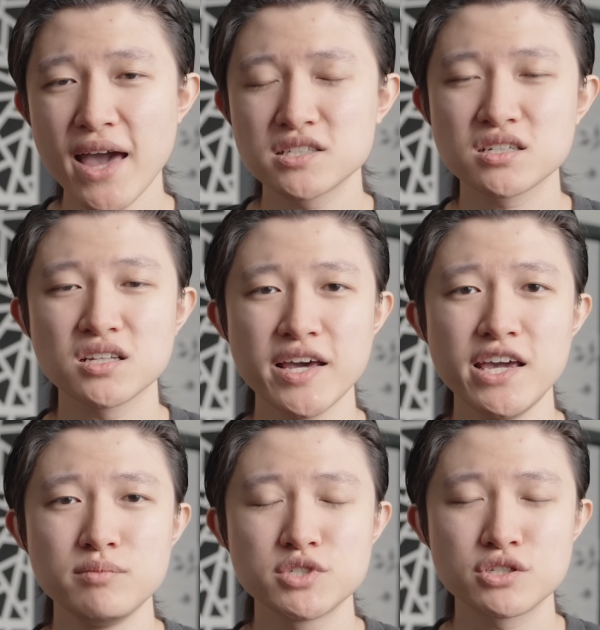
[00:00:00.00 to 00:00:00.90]
X
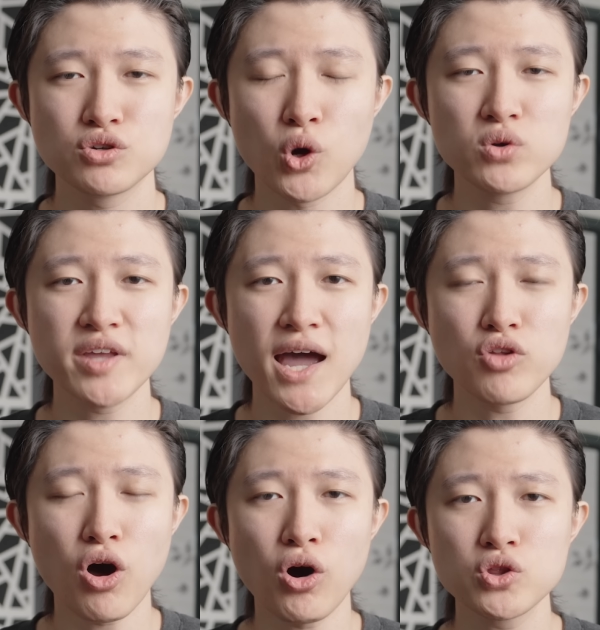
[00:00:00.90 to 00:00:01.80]
claims to go
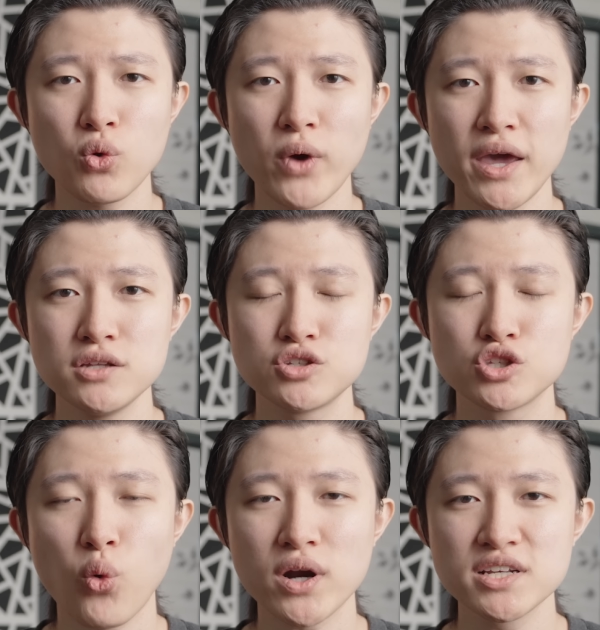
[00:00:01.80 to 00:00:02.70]
down all the way to
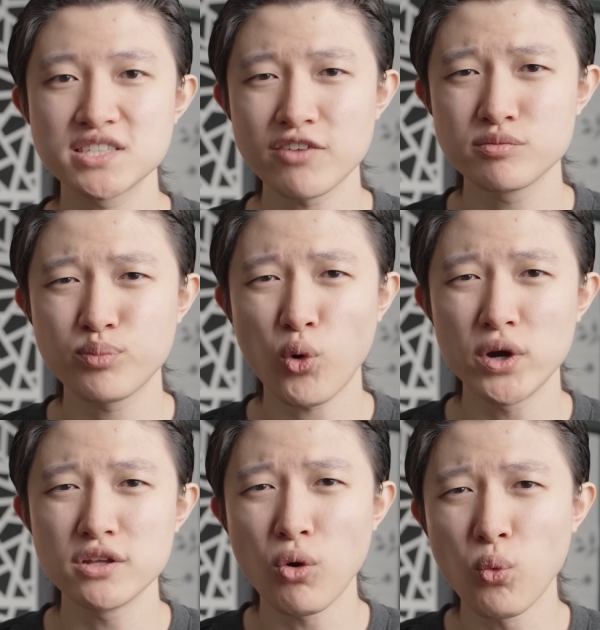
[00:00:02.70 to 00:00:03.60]
twenty-seven point